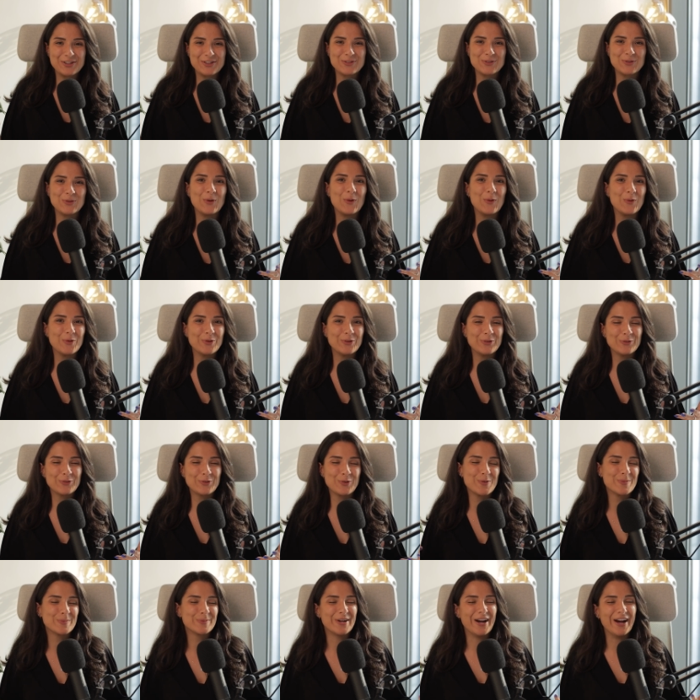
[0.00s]
is known
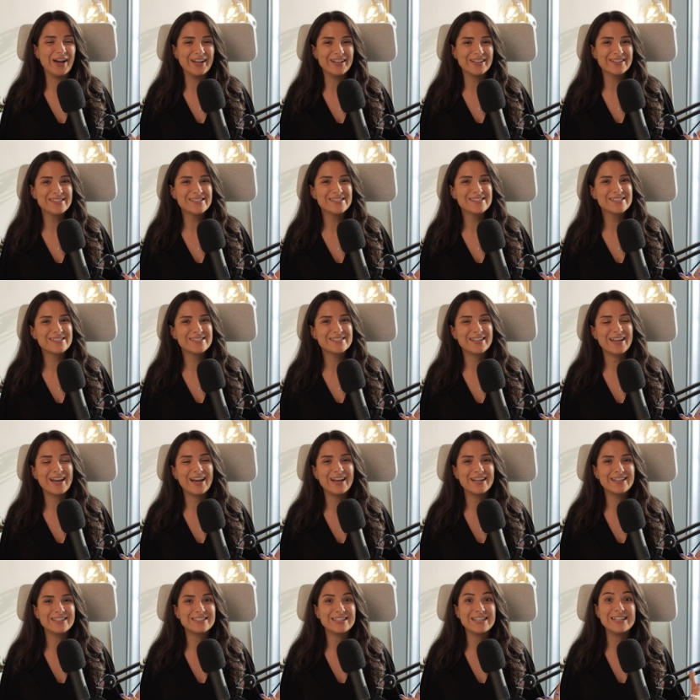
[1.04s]
for brands
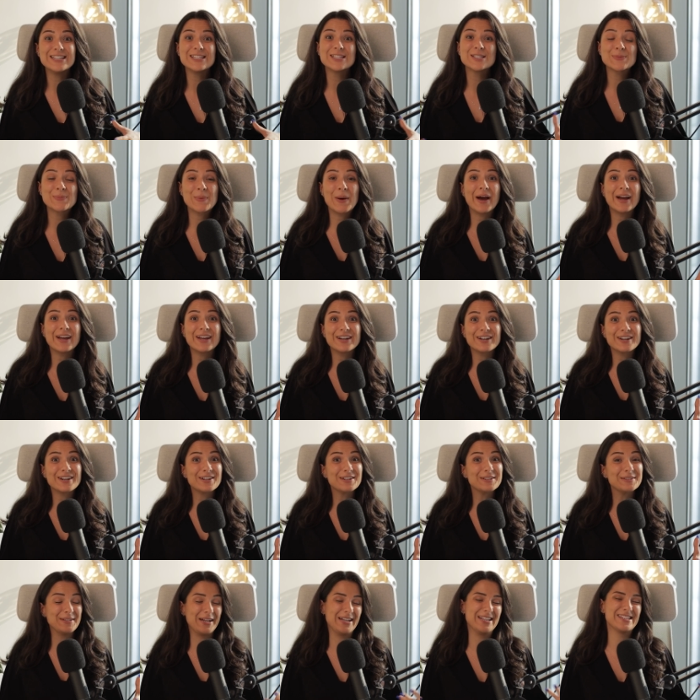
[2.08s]
that
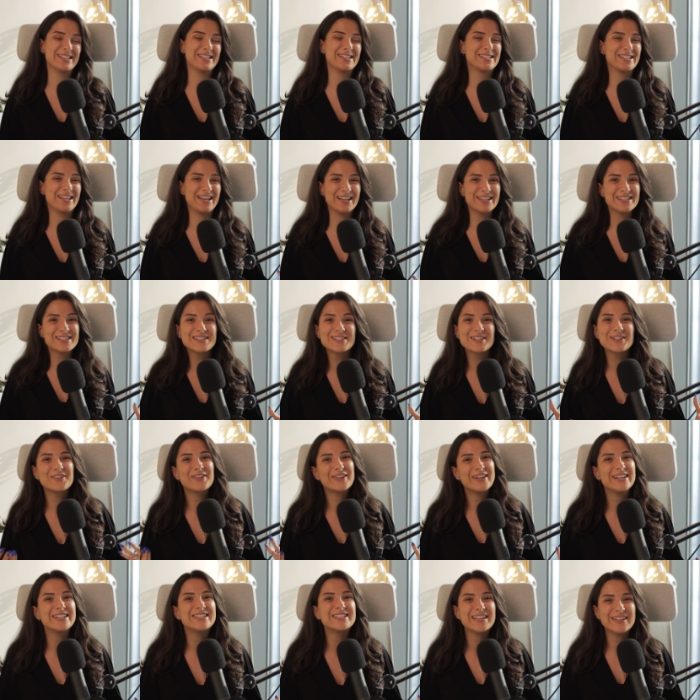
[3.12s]
inspire, as it says,
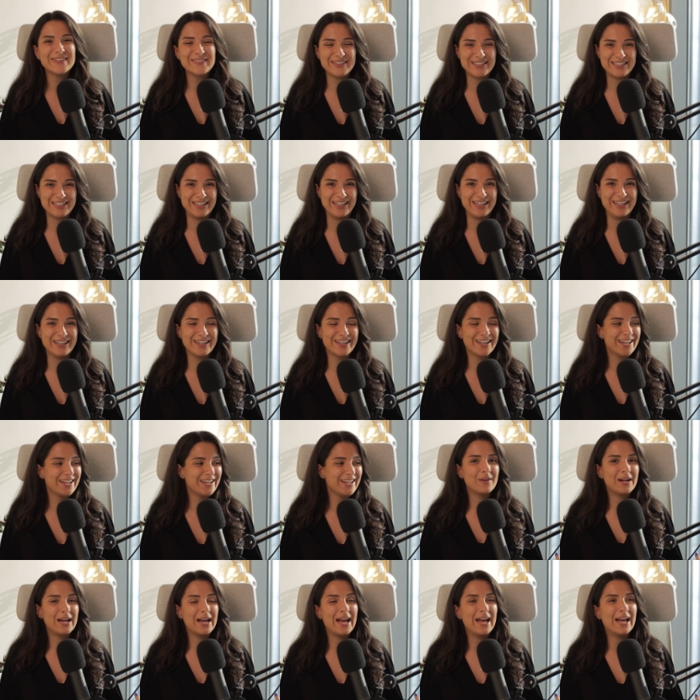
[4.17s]
creativity
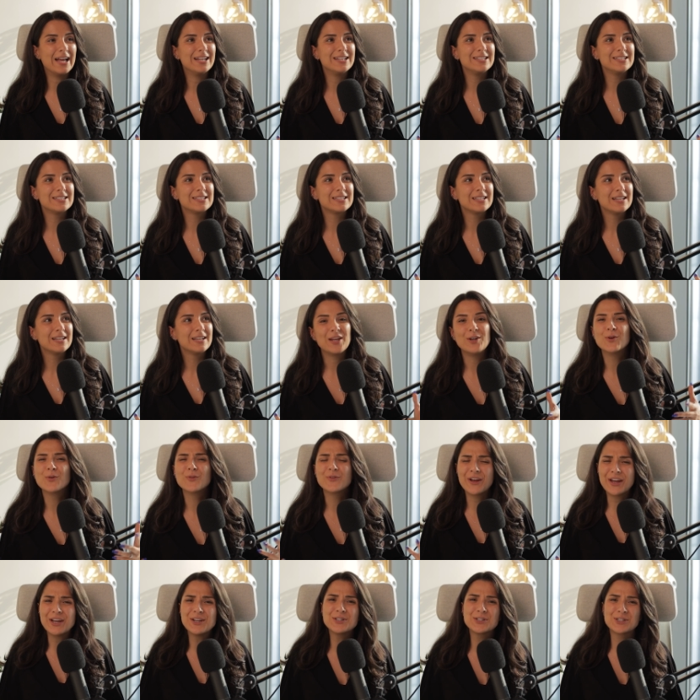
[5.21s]
and
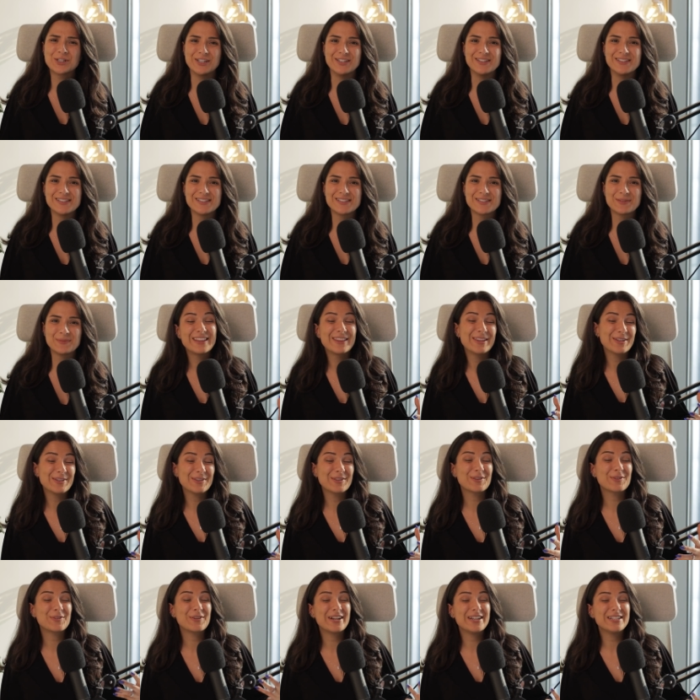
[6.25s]
innovations. They're
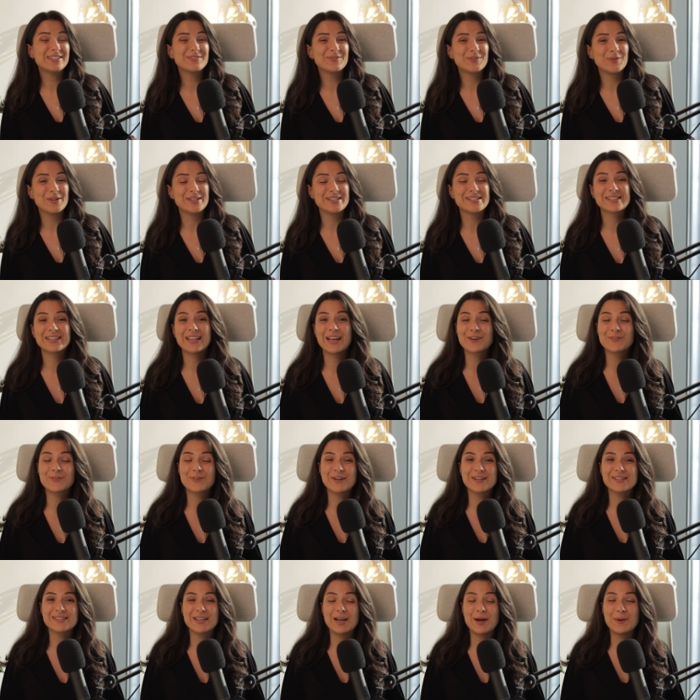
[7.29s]
the creative ones, like
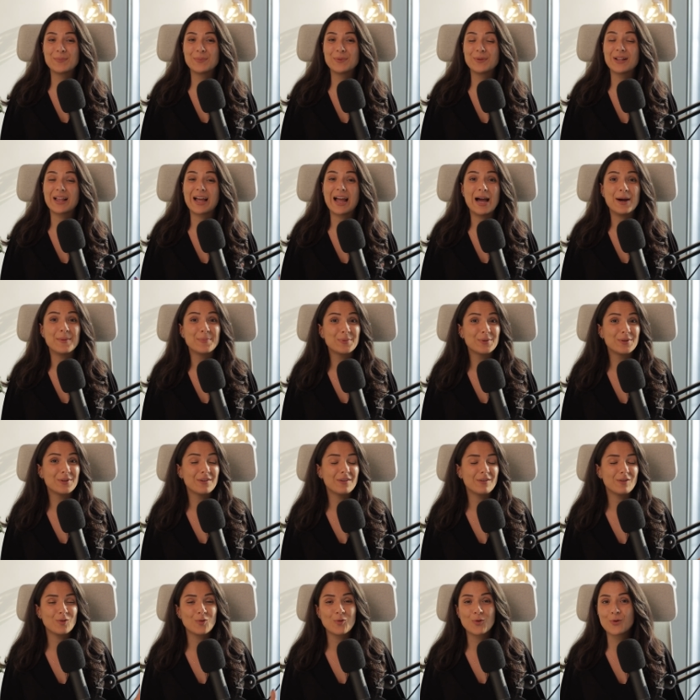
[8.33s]
for example,
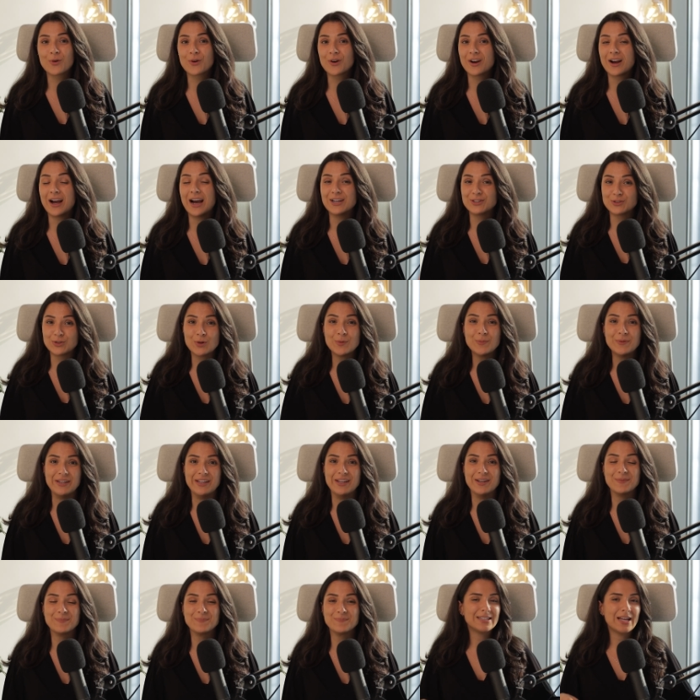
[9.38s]
Apple or
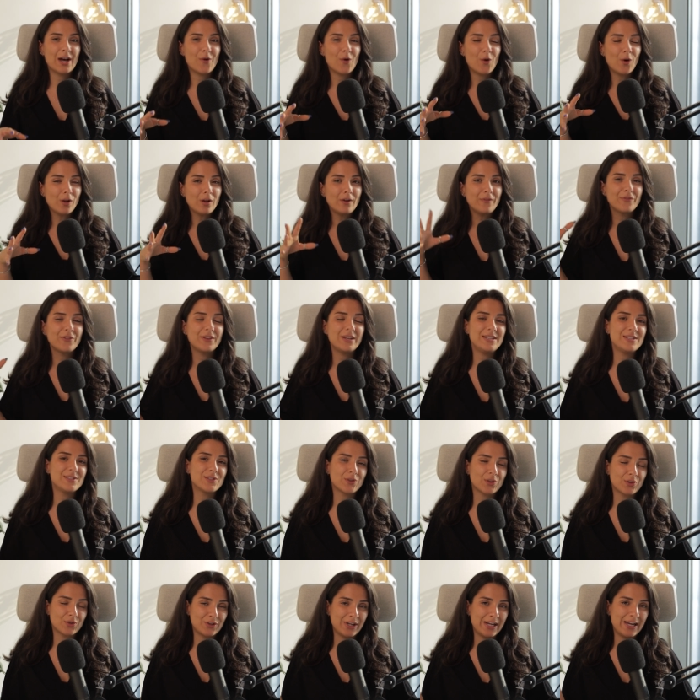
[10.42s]
Adobe. Now, all of these
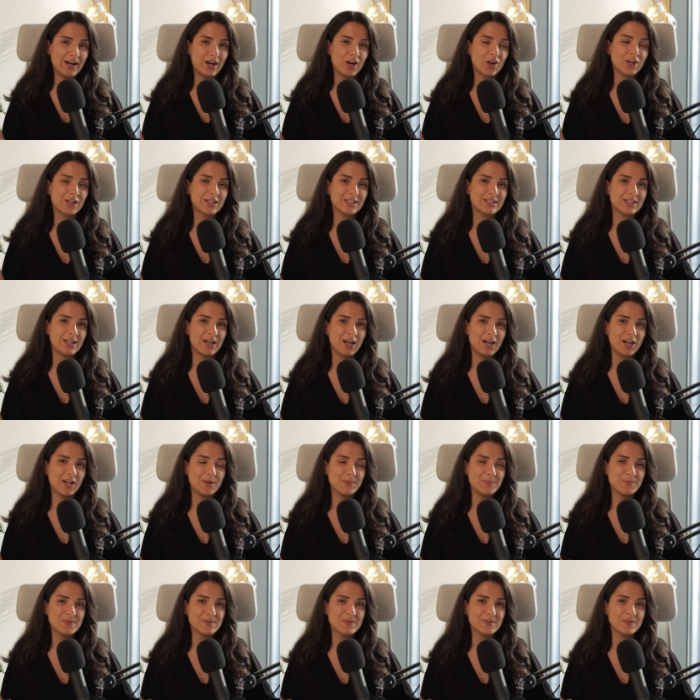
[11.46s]
3
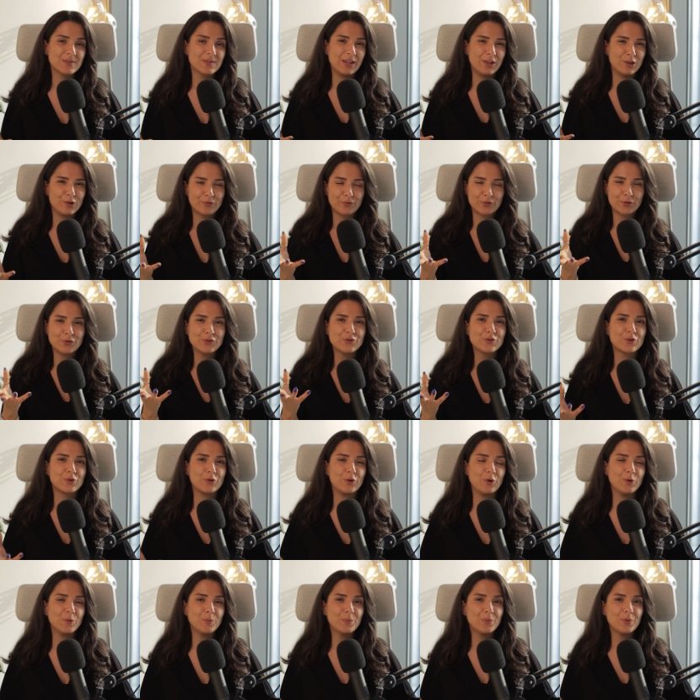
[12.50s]
archetypes in the first
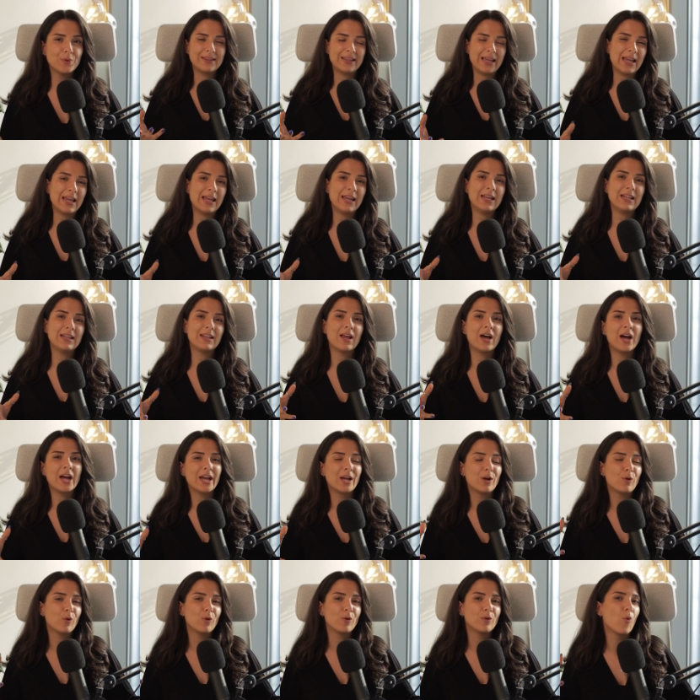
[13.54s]
group, they
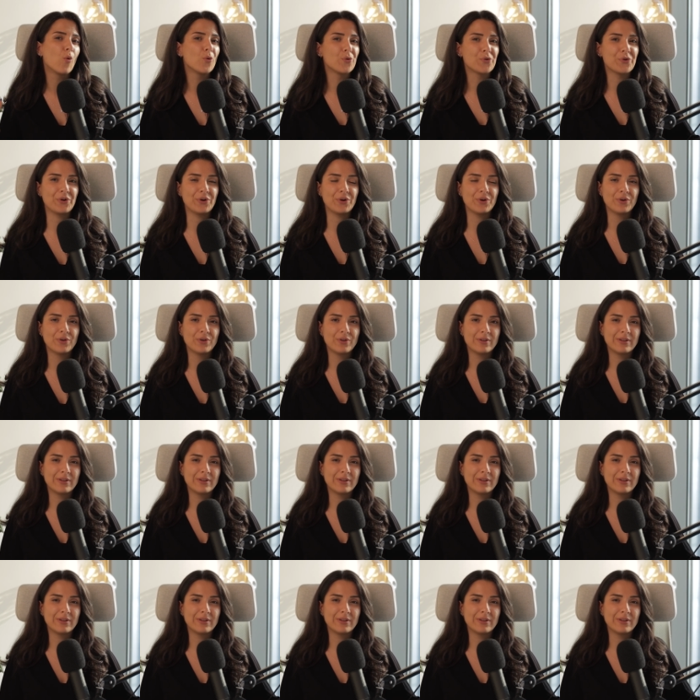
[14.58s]
like order,